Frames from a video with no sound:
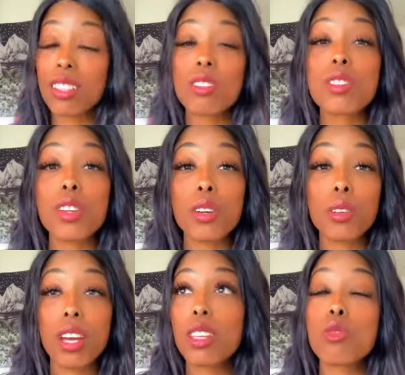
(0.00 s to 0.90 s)
You
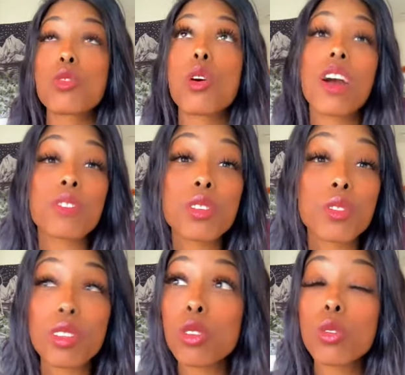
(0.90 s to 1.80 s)
do. And you don't
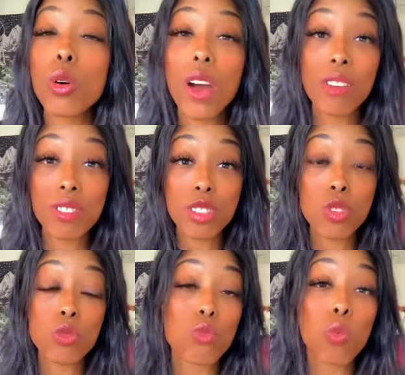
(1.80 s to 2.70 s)
have to
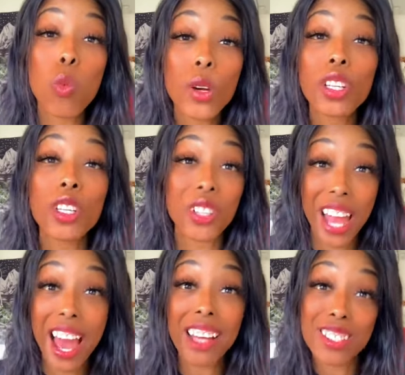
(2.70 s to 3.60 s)
work
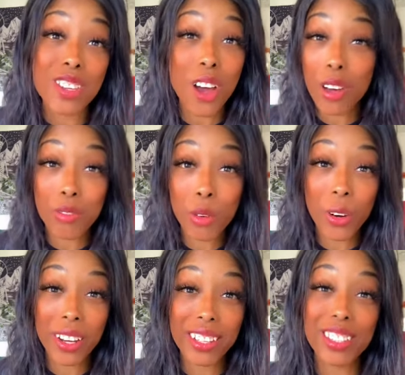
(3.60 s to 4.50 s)
your ass off
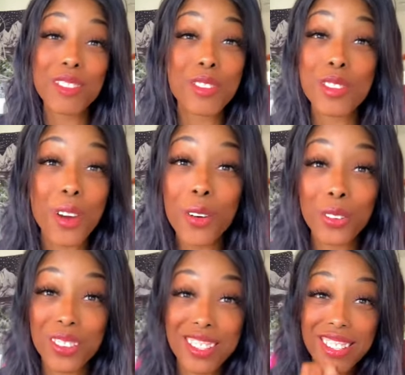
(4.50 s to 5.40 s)
for it. You
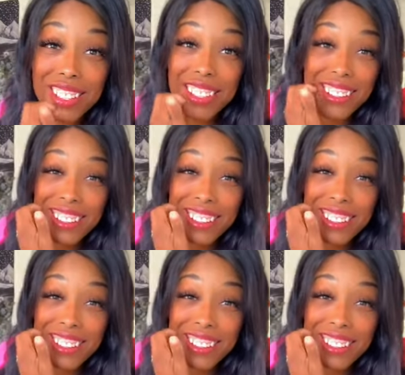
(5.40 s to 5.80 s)
don't.